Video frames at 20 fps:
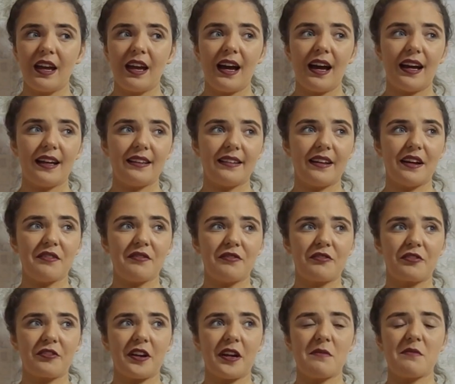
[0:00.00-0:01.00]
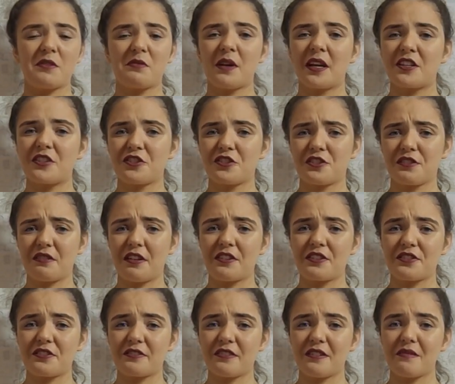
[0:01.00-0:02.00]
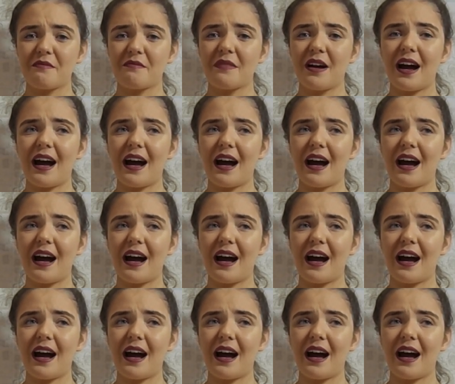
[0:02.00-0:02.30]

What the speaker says: and have framed pictures around your room.